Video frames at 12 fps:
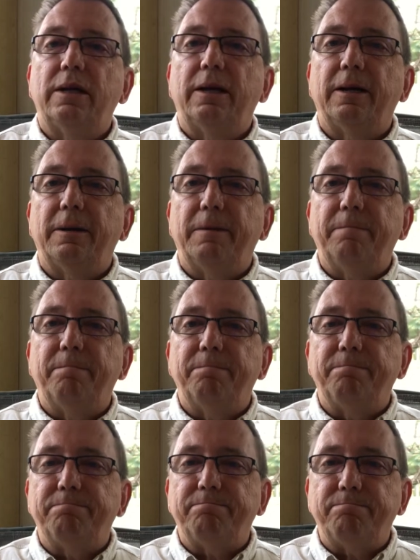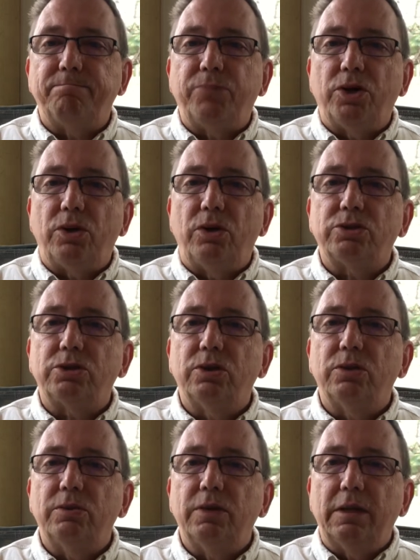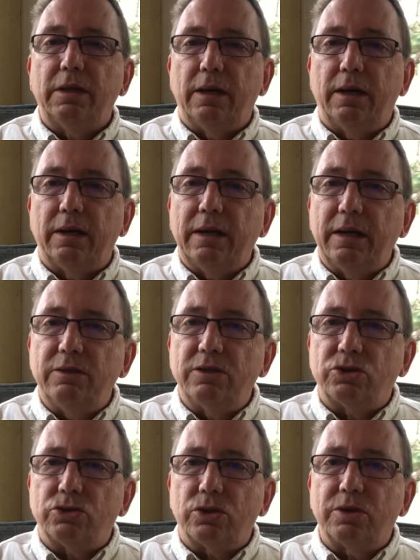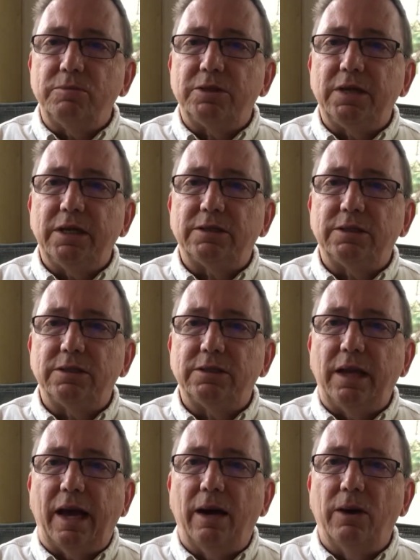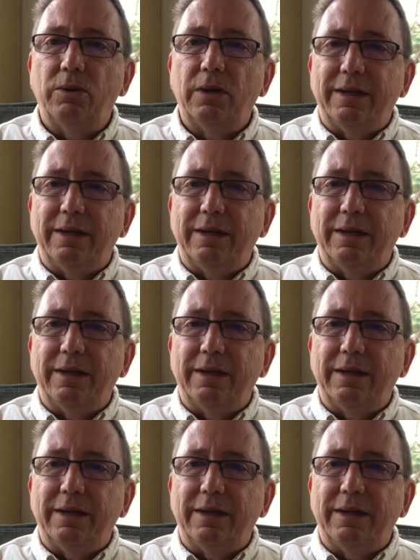But also in the circumstances now,